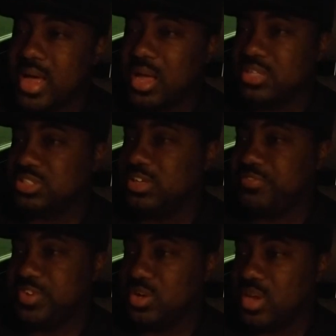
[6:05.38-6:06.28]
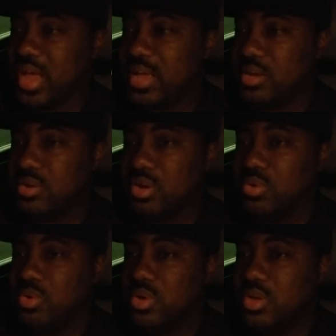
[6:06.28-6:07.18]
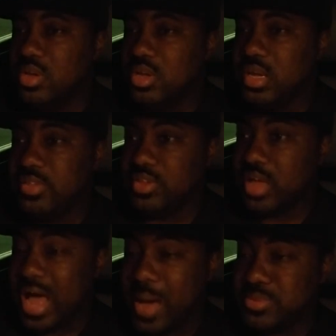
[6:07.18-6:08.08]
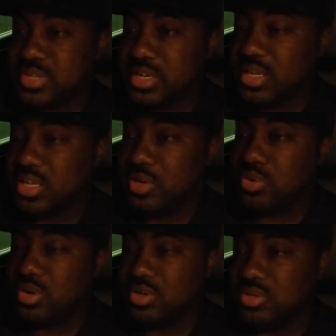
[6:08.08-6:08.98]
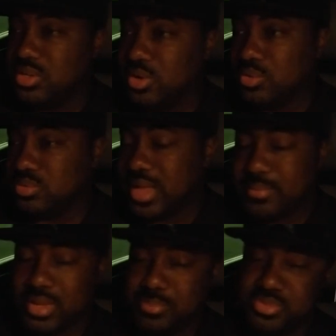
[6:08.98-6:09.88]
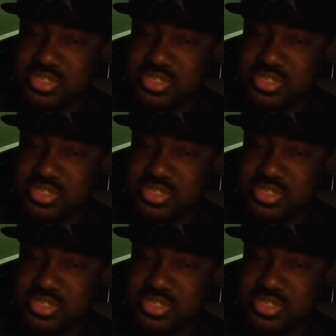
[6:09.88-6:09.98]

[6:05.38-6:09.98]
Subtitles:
it because she felt like, you know, either I was going to get killed or, you know, not me